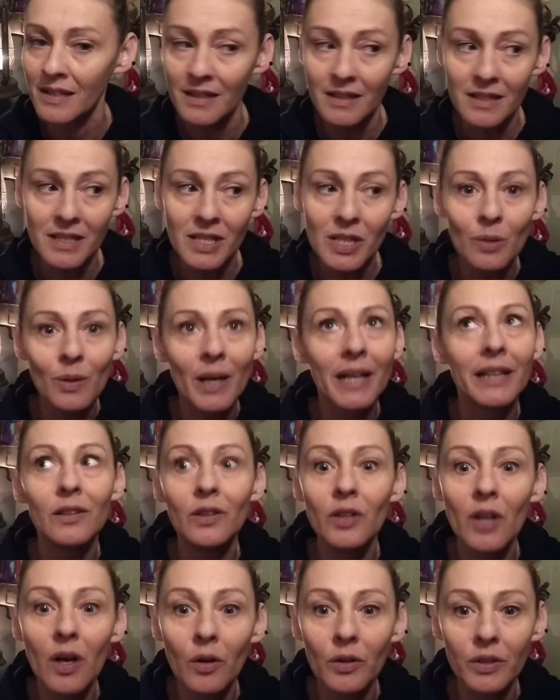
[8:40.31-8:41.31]
So I
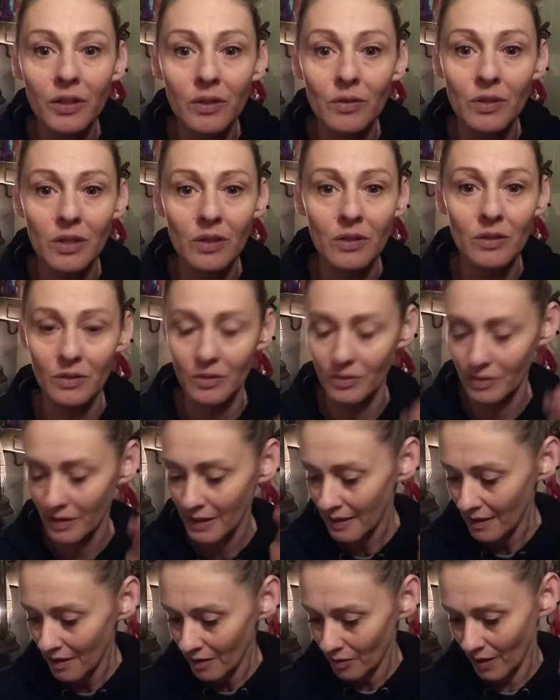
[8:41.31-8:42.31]
know you do,
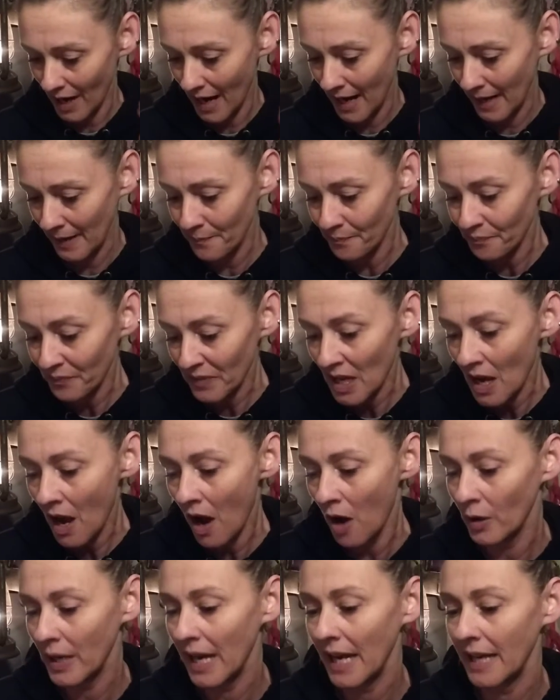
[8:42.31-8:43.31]
right?
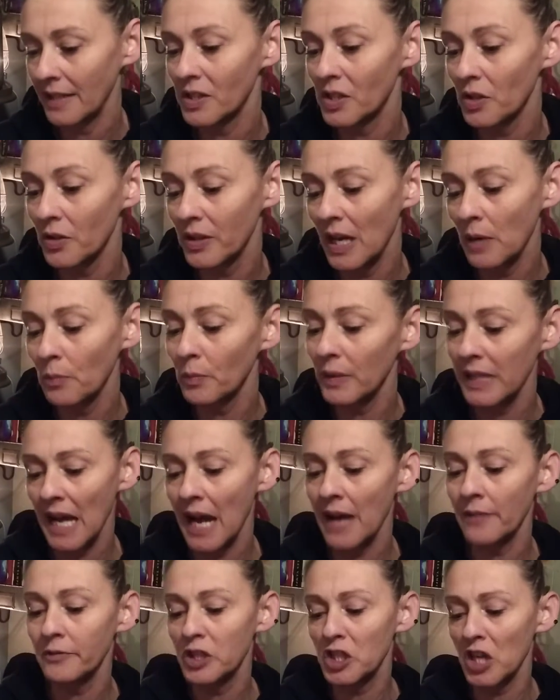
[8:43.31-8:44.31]
Okay, so then we
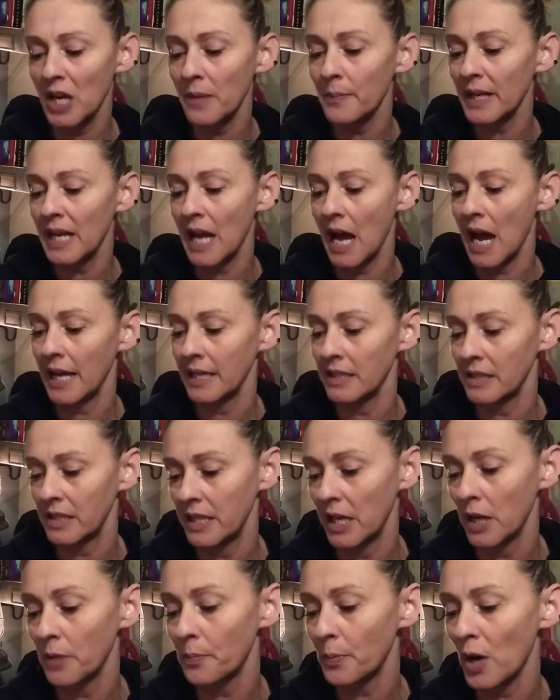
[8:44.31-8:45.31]
have Geminis.
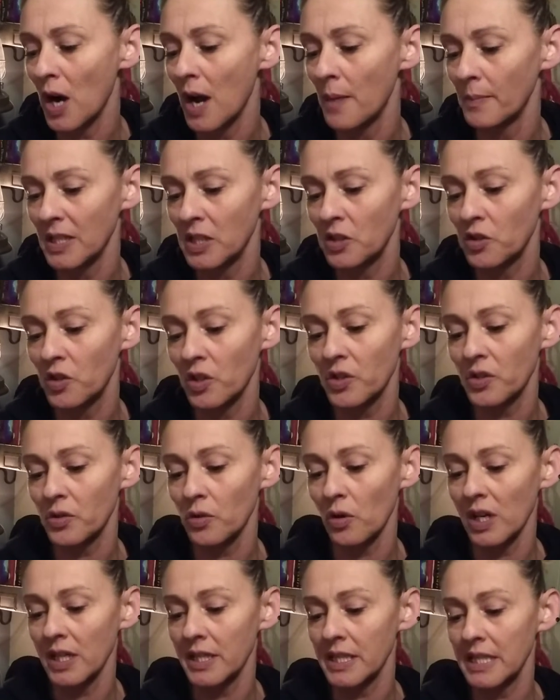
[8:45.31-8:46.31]
Their promise to
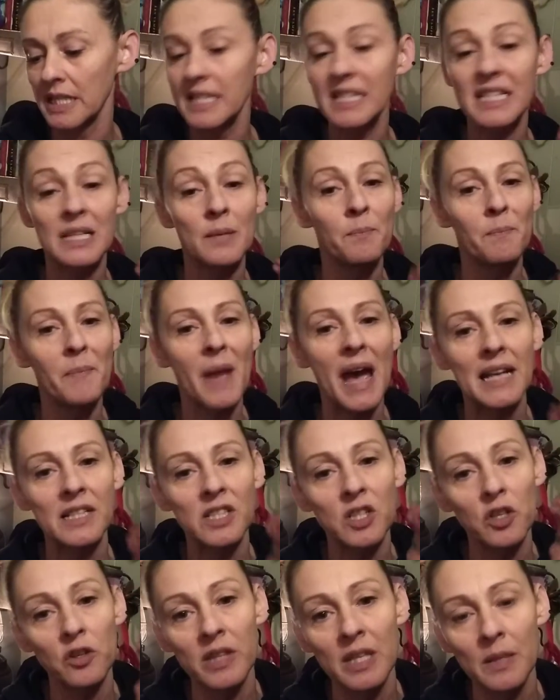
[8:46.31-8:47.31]
Source is to
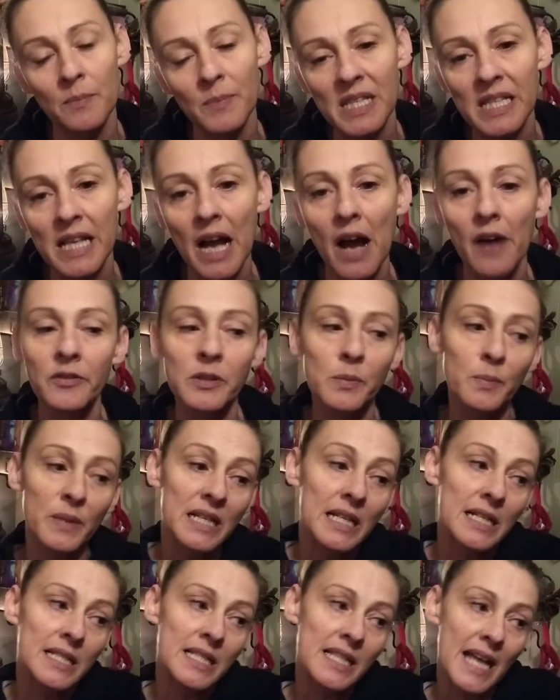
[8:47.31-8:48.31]
master themselves,
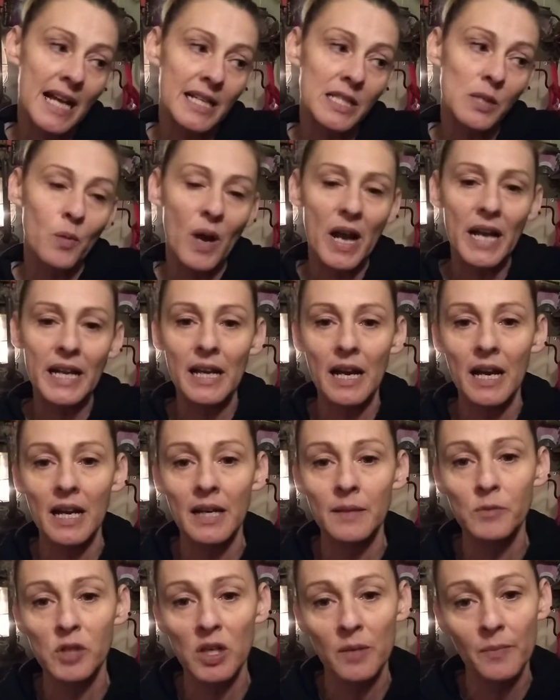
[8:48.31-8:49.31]
because that's why
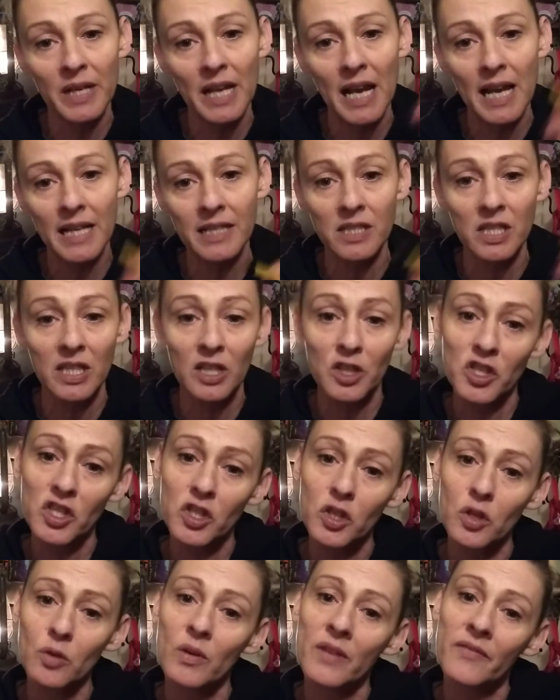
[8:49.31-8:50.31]
Geminis, there's
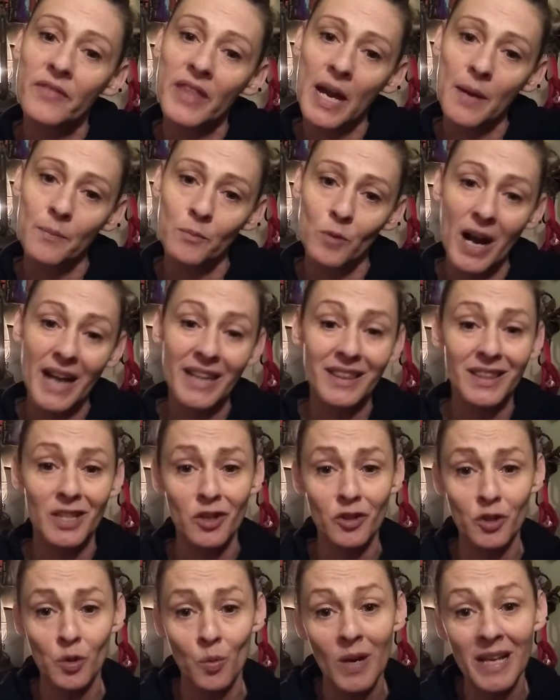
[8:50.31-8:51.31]
two of them, right?
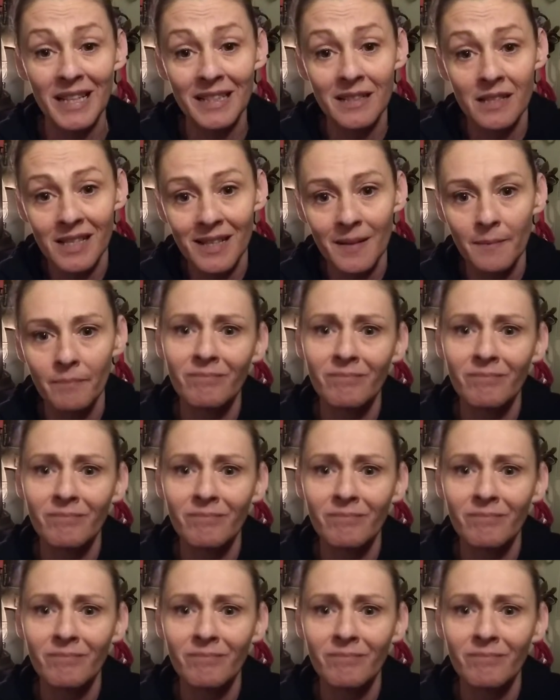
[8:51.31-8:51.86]
They're twins.